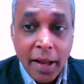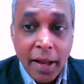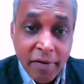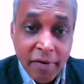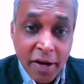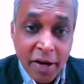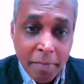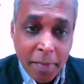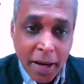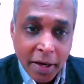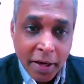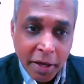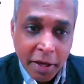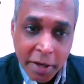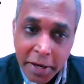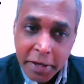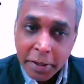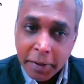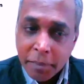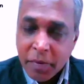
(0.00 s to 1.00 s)
Even in my
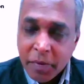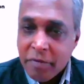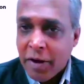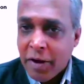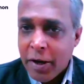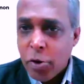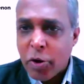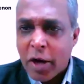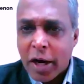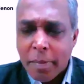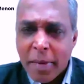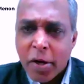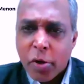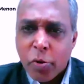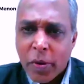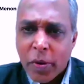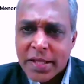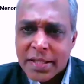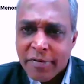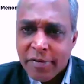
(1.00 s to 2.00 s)
career, if I look at my
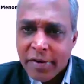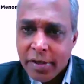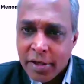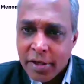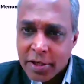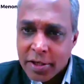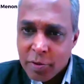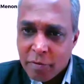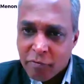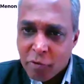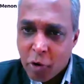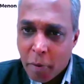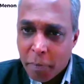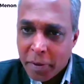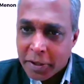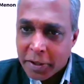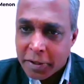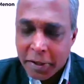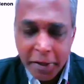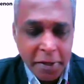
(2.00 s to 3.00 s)
27 years of
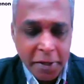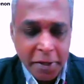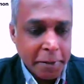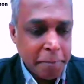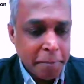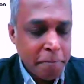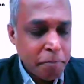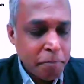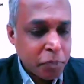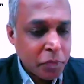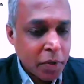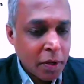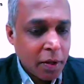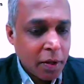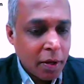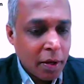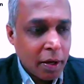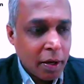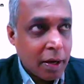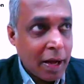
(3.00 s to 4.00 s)
corporate career,
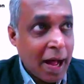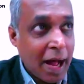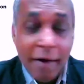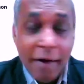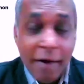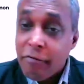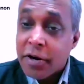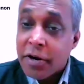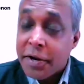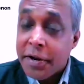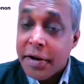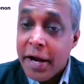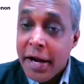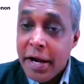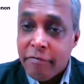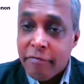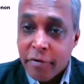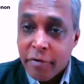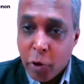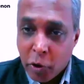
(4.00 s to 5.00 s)
I have worked in
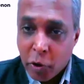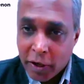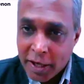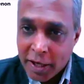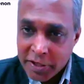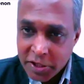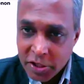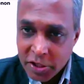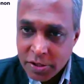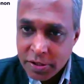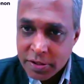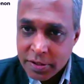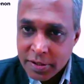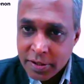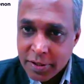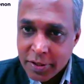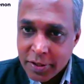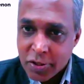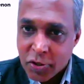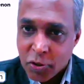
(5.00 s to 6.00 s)
8 different organizations.
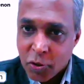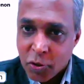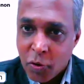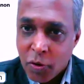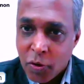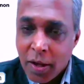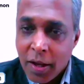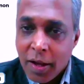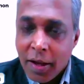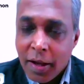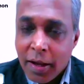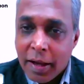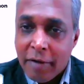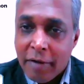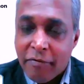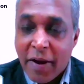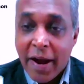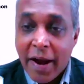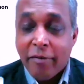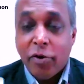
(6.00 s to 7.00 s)
So
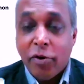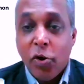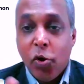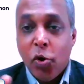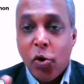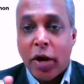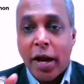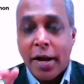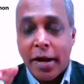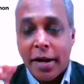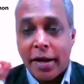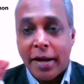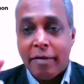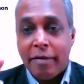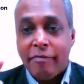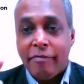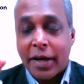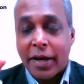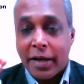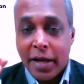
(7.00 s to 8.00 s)
if I look at it,
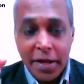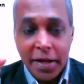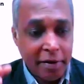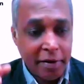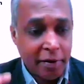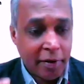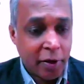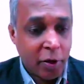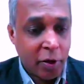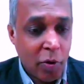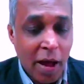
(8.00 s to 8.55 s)
in fact, I